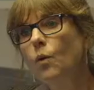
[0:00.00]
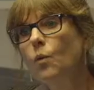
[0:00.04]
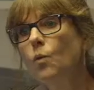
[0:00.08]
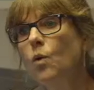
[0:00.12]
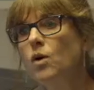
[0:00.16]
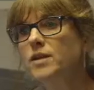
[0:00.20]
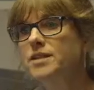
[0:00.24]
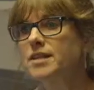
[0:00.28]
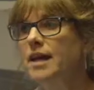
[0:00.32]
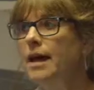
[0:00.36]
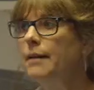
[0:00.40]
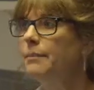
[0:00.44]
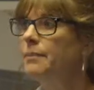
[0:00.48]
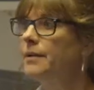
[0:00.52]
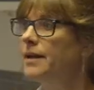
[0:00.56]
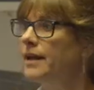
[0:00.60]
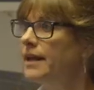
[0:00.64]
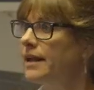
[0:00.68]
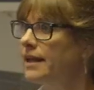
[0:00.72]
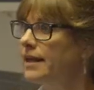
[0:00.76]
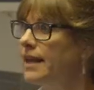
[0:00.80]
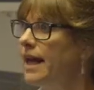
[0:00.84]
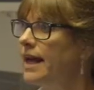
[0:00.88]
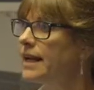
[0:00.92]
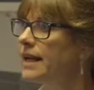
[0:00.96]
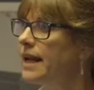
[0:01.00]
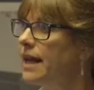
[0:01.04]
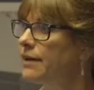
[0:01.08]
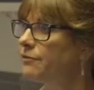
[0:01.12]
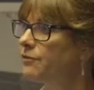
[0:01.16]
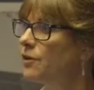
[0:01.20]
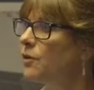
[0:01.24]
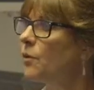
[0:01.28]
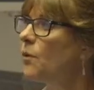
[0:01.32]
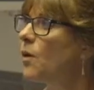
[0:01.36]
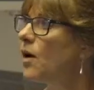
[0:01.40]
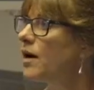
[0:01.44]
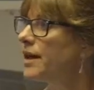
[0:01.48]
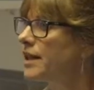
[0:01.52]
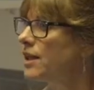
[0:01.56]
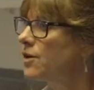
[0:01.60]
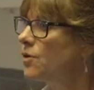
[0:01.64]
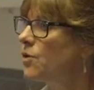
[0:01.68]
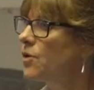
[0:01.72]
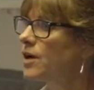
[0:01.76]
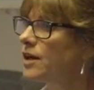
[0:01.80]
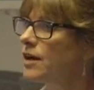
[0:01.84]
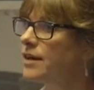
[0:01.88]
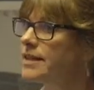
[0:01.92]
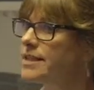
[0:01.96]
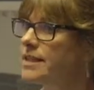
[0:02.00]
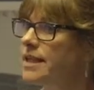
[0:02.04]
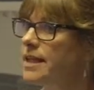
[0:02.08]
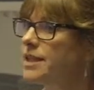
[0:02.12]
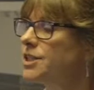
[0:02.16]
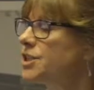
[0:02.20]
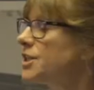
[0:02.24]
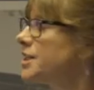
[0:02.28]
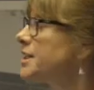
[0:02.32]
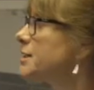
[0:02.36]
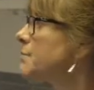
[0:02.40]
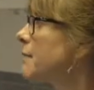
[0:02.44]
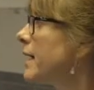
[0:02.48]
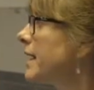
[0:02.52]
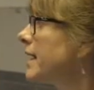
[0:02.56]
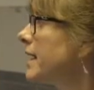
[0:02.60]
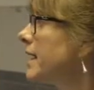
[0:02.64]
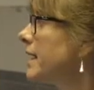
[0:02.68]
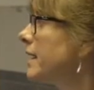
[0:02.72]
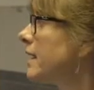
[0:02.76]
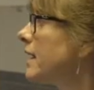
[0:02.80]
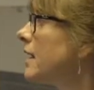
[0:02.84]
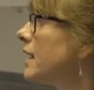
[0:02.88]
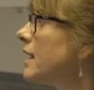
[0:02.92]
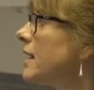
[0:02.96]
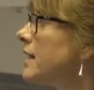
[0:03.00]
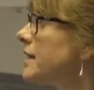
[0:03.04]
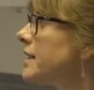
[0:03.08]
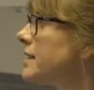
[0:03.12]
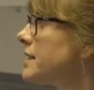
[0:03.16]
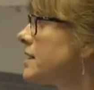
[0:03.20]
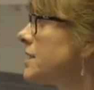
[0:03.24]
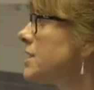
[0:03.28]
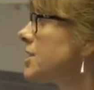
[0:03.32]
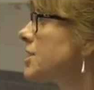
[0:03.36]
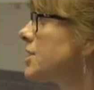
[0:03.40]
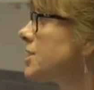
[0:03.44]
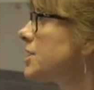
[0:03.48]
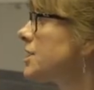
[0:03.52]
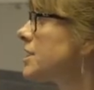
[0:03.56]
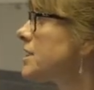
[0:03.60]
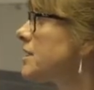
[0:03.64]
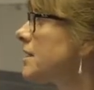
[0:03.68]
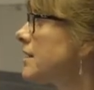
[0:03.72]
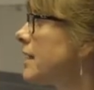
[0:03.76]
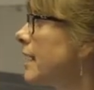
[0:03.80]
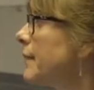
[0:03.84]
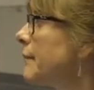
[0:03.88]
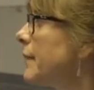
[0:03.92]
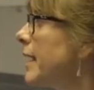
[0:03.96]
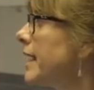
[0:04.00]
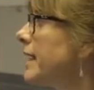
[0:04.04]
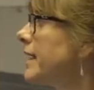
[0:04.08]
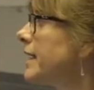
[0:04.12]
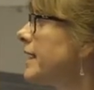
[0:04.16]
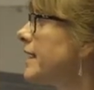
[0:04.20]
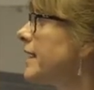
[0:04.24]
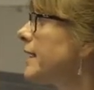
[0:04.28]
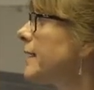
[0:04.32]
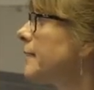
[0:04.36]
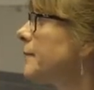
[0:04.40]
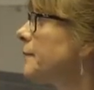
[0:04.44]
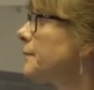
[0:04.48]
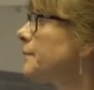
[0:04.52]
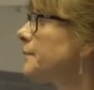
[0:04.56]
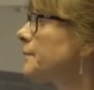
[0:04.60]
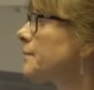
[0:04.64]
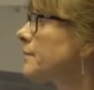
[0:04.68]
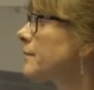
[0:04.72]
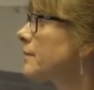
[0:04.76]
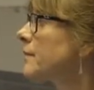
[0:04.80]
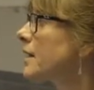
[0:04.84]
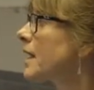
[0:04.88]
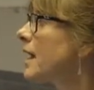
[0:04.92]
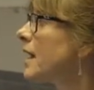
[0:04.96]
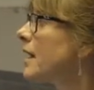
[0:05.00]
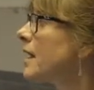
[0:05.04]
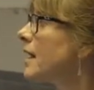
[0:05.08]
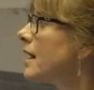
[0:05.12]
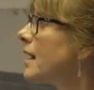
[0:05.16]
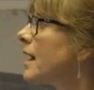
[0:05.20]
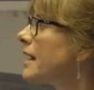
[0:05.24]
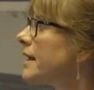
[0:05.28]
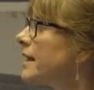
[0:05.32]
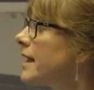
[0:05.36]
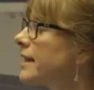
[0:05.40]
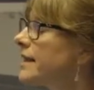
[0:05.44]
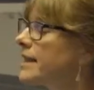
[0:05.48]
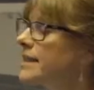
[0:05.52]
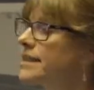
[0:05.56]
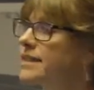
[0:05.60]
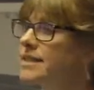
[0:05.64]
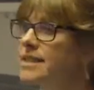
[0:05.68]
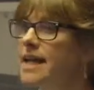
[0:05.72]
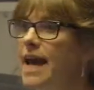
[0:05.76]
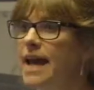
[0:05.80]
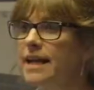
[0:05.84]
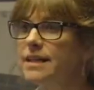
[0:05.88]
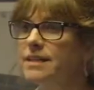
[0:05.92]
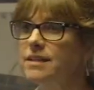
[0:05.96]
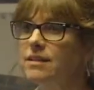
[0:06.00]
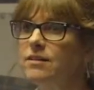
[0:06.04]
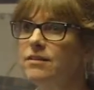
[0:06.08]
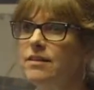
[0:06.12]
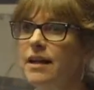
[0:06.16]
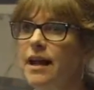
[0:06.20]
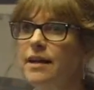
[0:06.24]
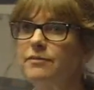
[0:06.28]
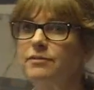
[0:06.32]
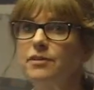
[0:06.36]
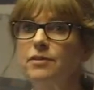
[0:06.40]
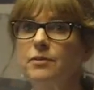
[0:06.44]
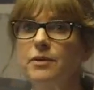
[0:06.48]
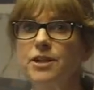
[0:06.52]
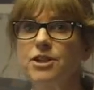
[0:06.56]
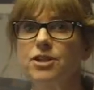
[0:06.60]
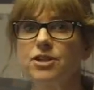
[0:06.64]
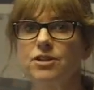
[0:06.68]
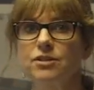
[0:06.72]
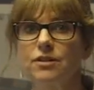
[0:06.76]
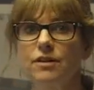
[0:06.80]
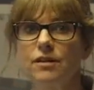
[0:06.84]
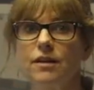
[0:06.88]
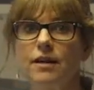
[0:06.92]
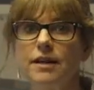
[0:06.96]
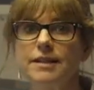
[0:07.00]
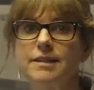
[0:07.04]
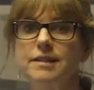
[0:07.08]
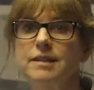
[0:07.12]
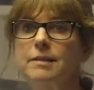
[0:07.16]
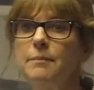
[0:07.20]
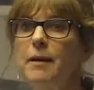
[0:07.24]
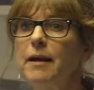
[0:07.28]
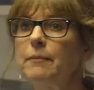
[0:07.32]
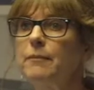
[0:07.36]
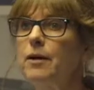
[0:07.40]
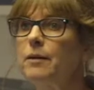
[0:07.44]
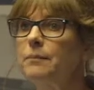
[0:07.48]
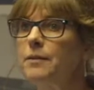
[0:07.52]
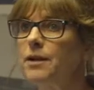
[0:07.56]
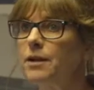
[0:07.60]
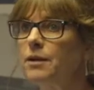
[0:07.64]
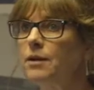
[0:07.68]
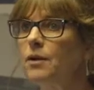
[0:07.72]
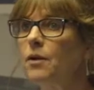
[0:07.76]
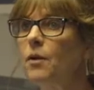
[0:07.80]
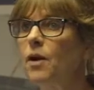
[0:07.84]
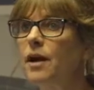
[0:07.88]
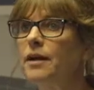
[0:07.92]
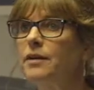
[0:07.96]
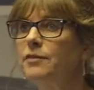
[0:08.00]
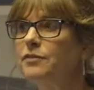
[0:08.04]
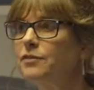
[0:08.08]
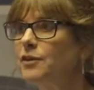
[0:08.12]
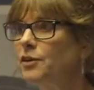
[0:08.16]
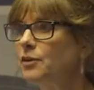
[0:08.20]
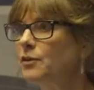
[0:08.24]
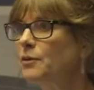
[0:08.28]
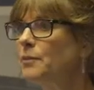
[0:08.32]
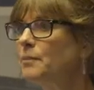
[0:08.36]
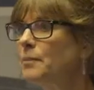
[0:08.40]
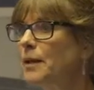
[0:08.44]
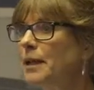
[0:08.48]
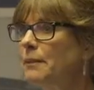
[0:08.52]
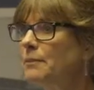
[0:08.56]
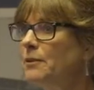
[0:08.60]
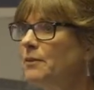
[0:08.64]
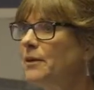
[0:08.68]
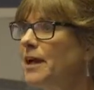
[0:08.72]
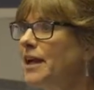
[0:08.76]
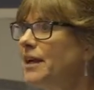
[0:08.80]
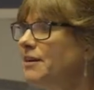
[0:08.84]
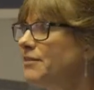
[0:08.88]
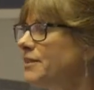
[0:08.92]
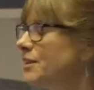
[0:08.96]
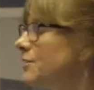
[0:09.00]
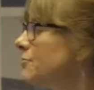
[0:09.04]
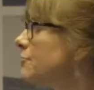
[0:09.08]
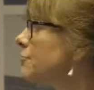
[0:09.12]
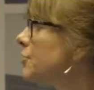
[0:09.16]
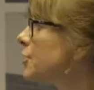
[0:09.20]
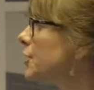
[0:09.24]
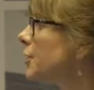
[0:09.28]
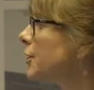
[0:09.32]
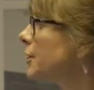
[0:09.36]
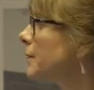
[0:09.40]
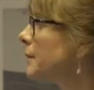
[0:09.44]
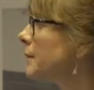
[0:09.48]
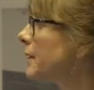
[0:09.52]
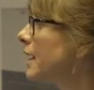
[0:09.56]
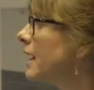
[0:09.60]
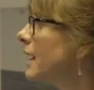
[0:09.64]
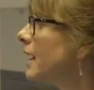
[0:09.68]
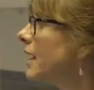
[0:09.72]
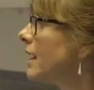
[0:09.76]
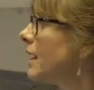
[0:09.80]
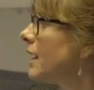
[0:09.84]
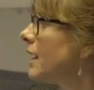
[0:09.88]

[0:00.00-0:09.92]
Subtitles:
what's happening at that level, why the organisation is making the decisions that they're making. And then at the tactical level, which I suspect might be quite a few people here in the room,